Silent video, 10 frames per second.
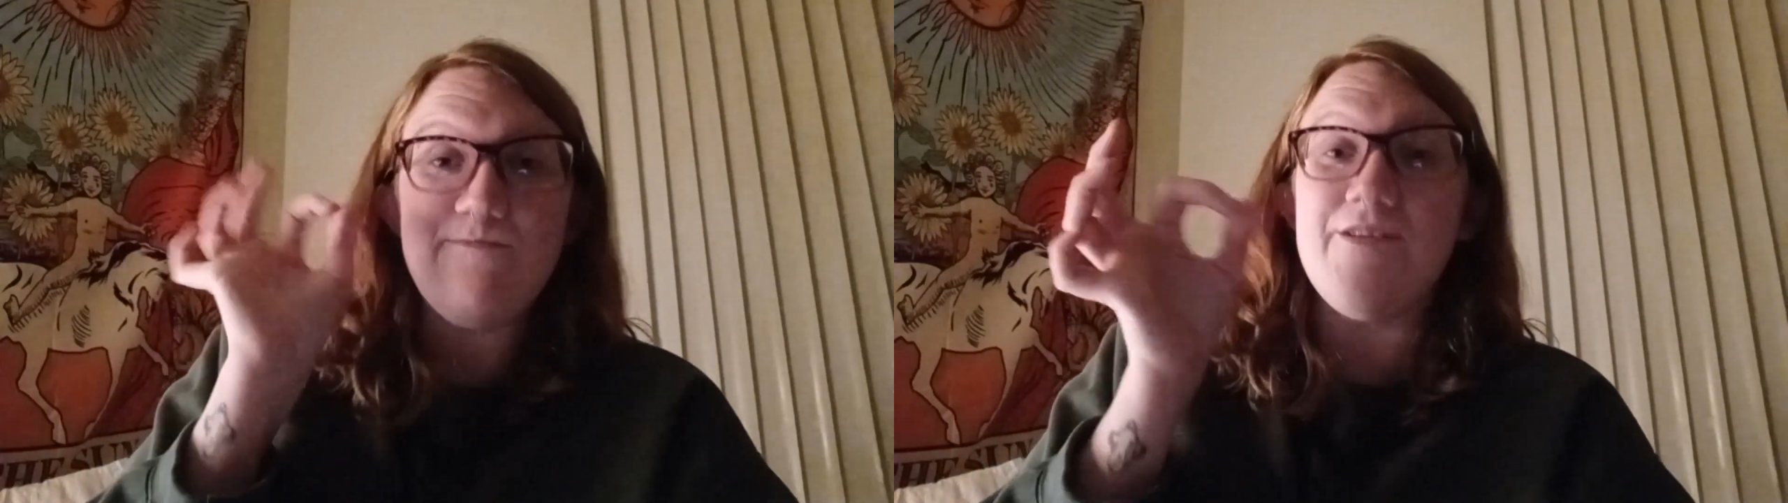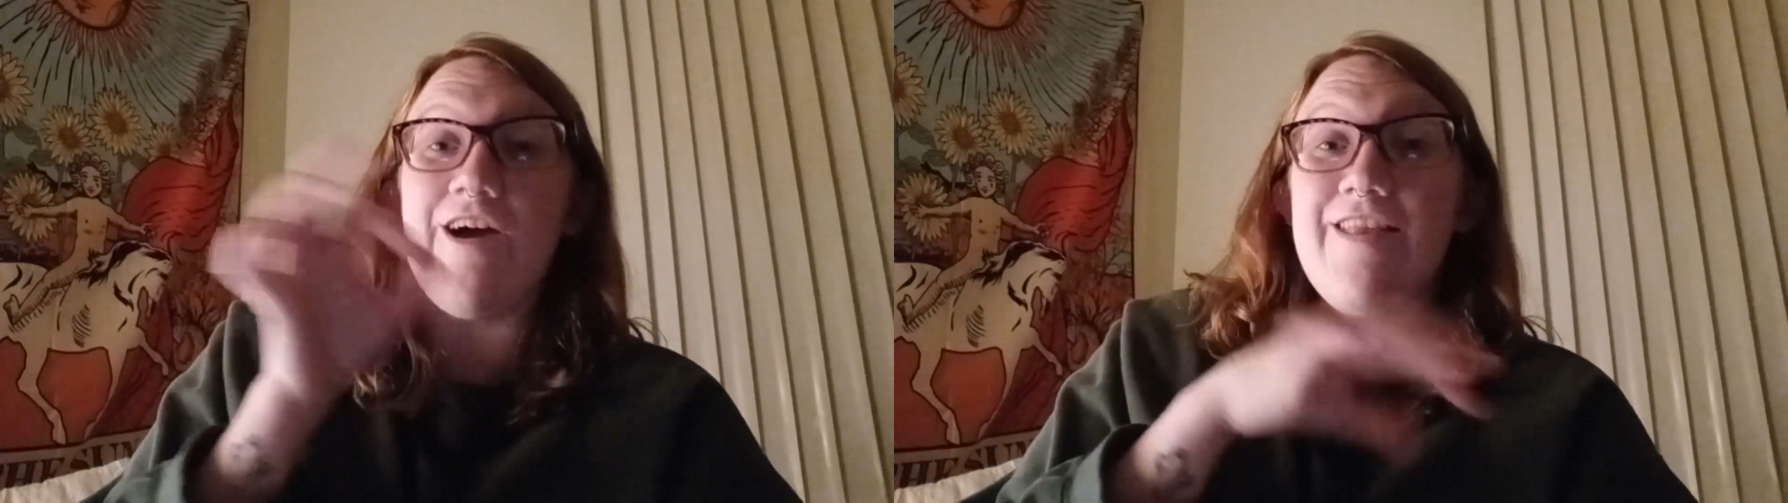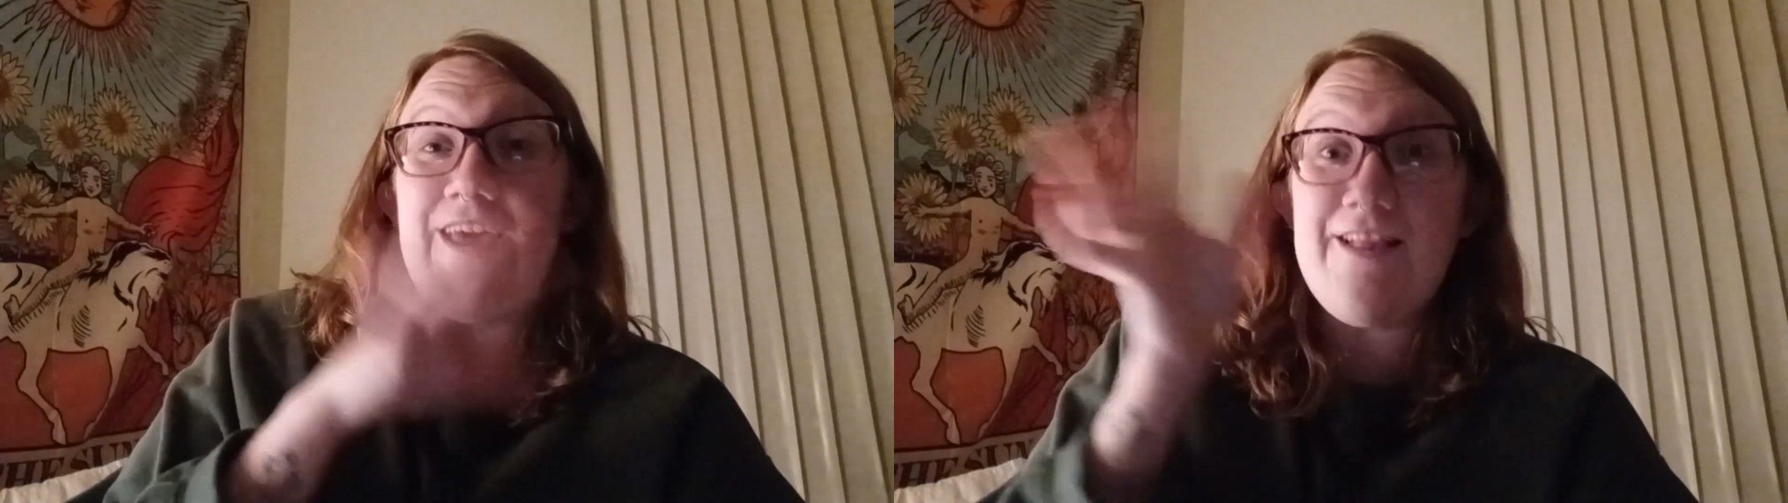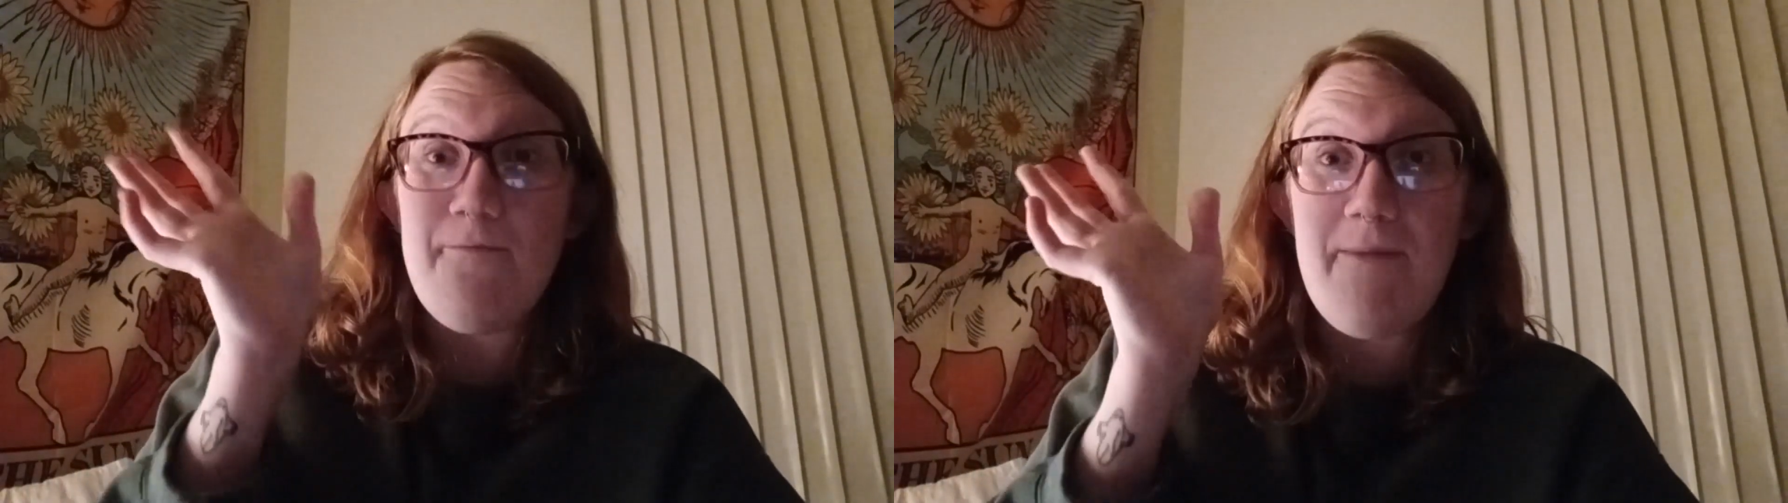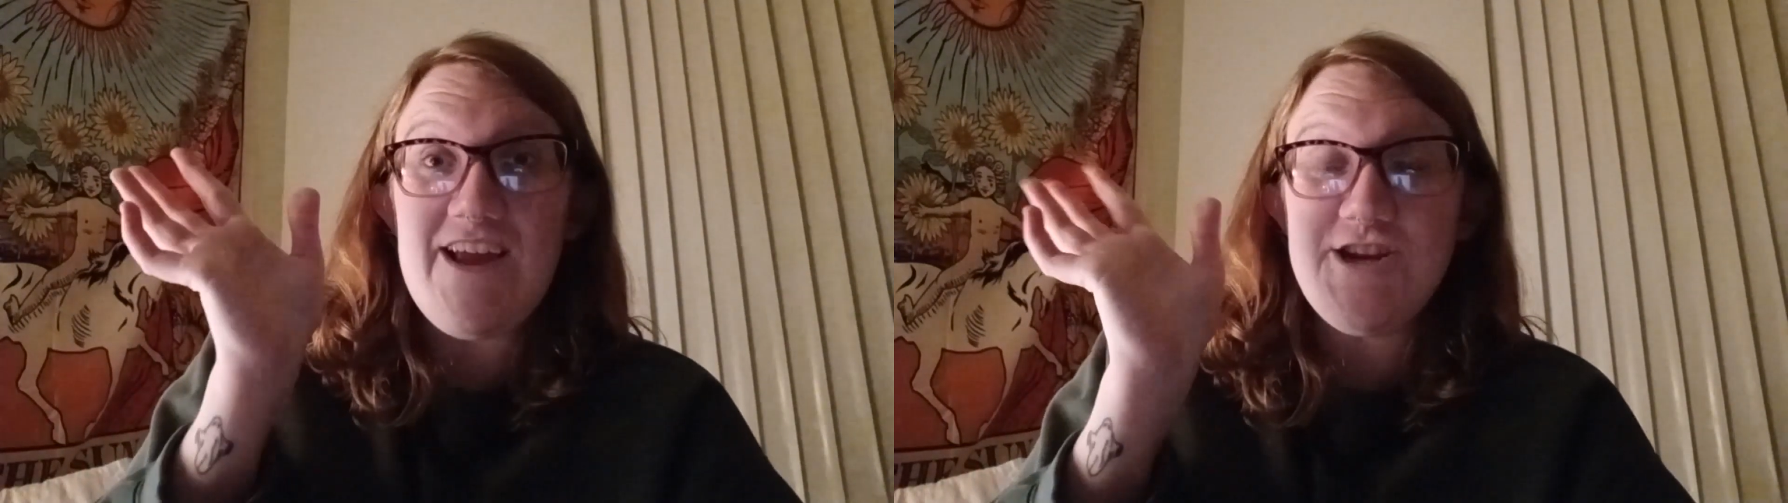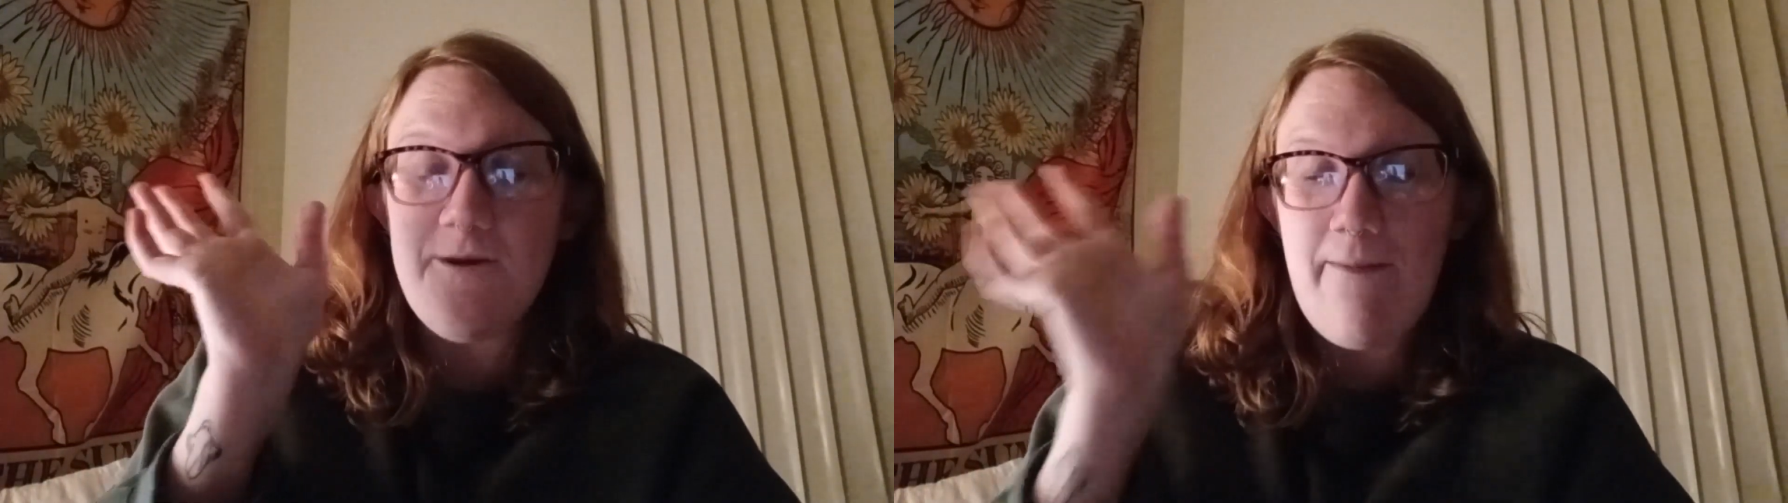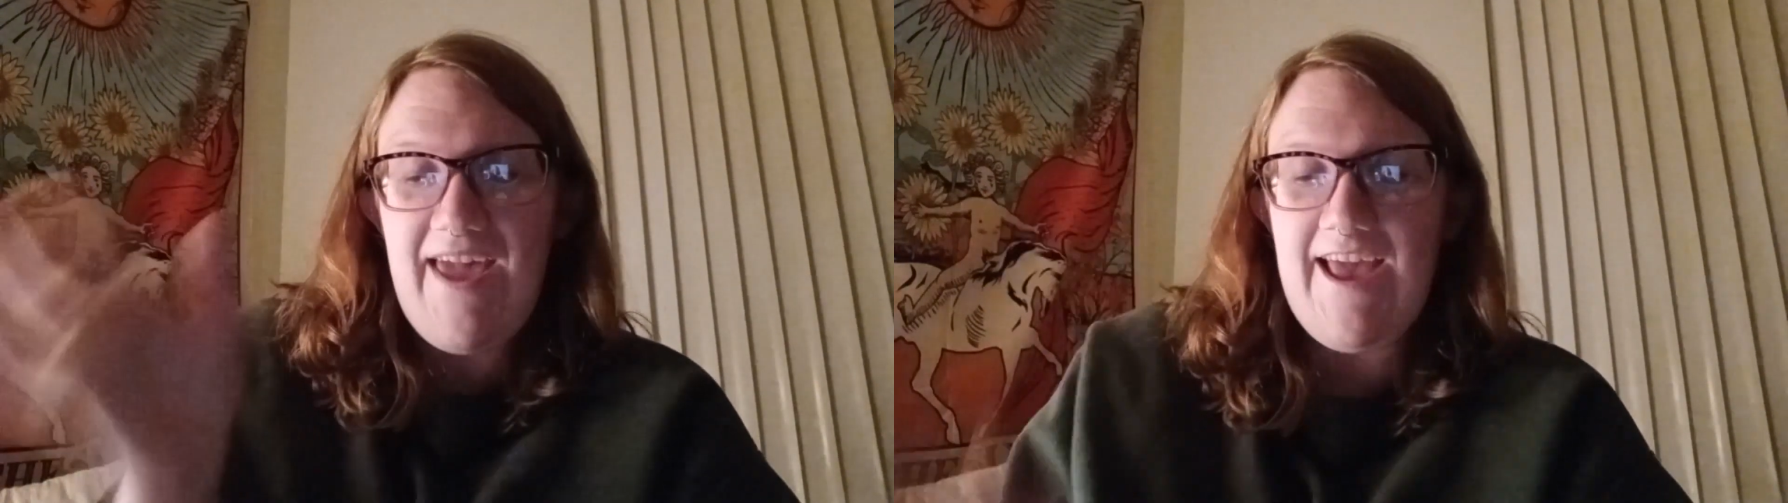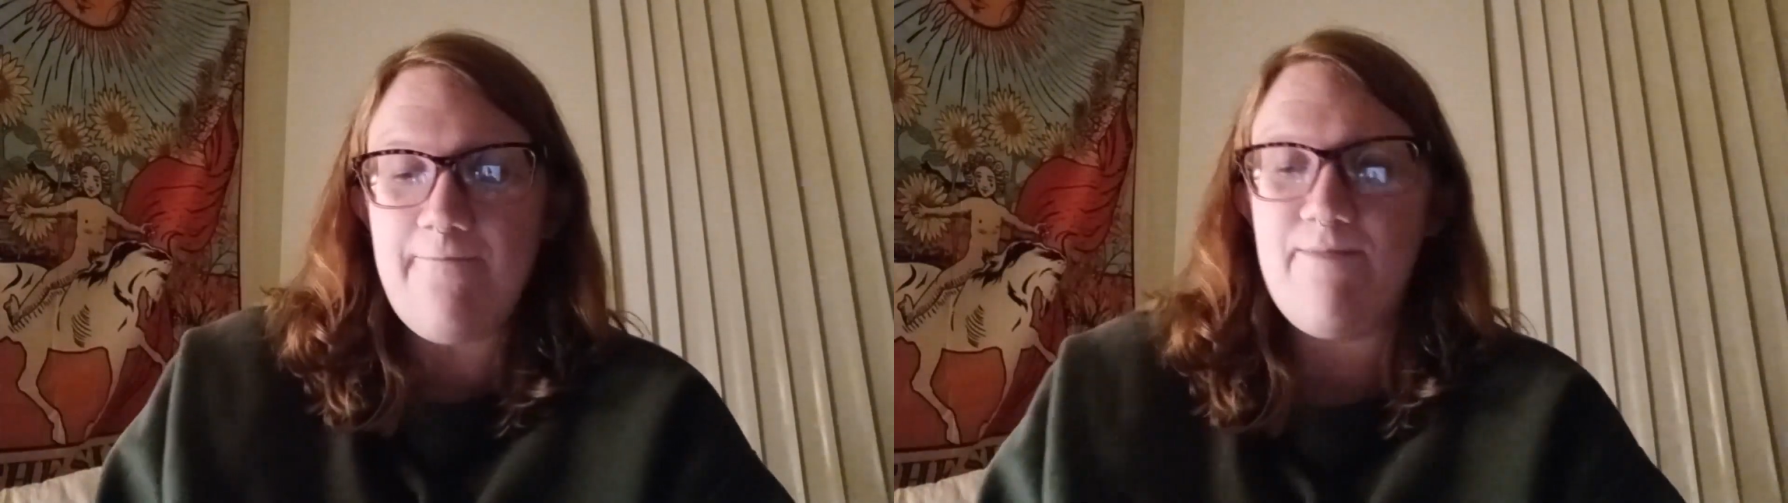but not like the big
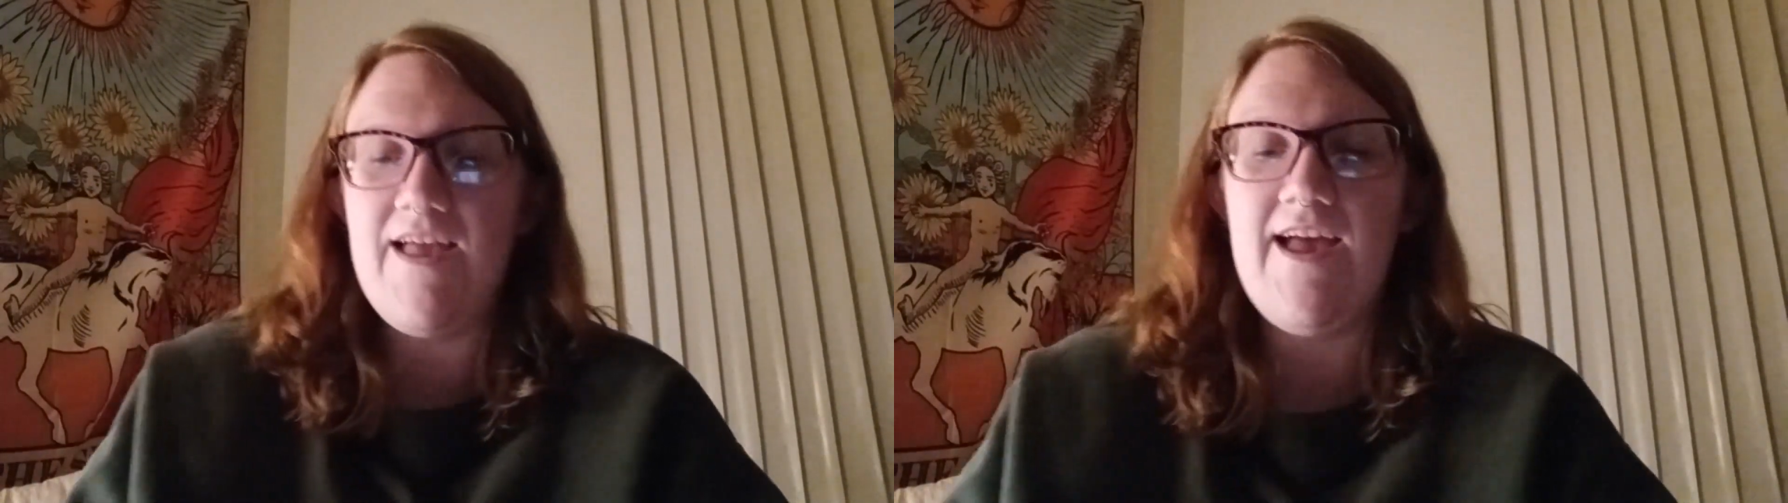shebang.